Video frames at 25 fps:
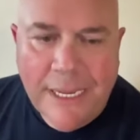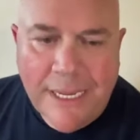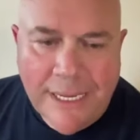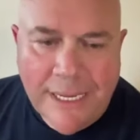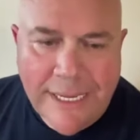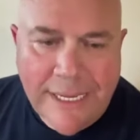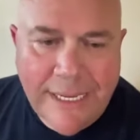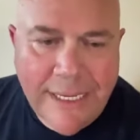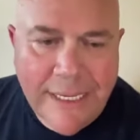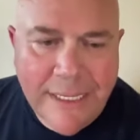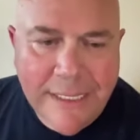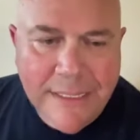
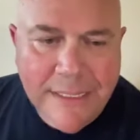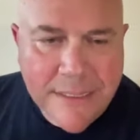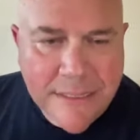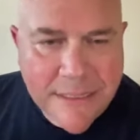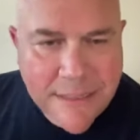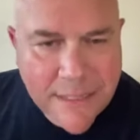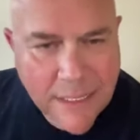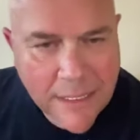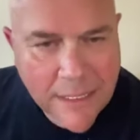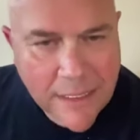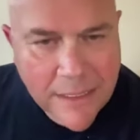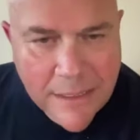He
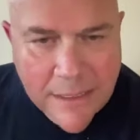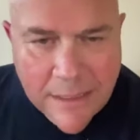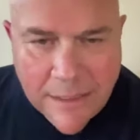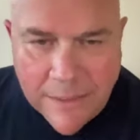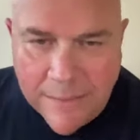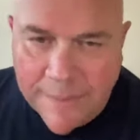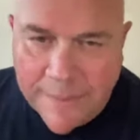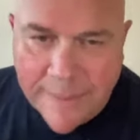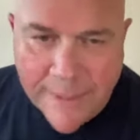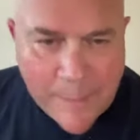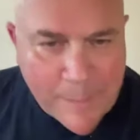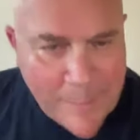is
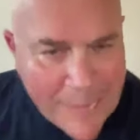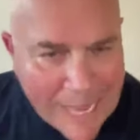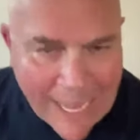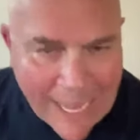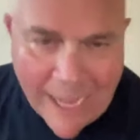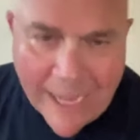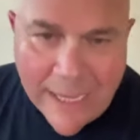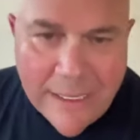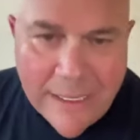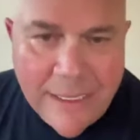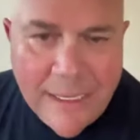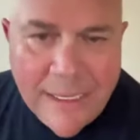the
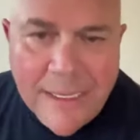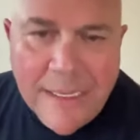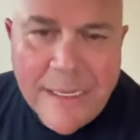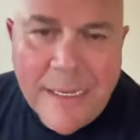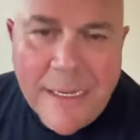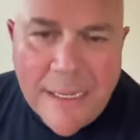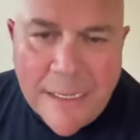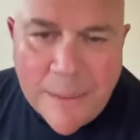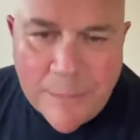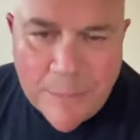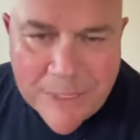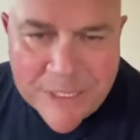man,
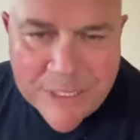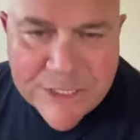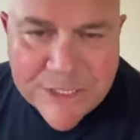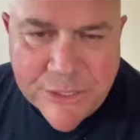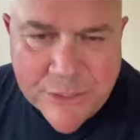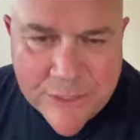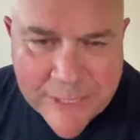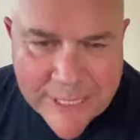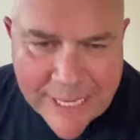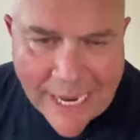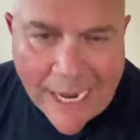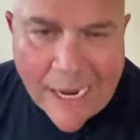
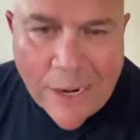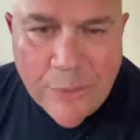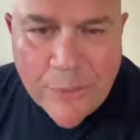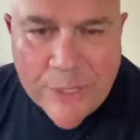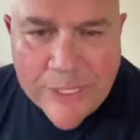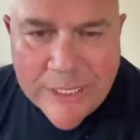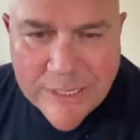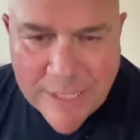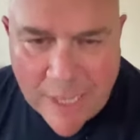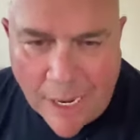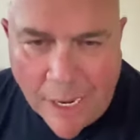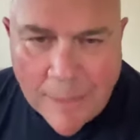Mr.
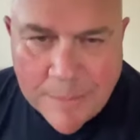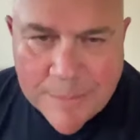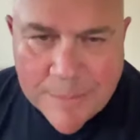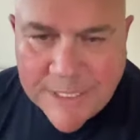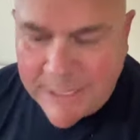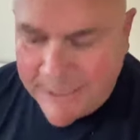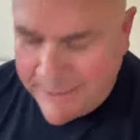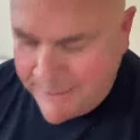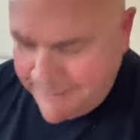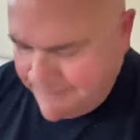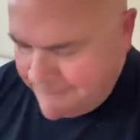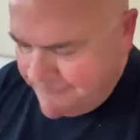Cowrie
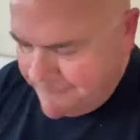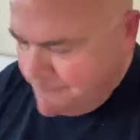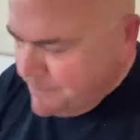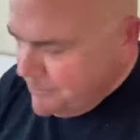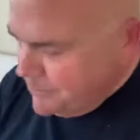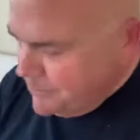Thompson.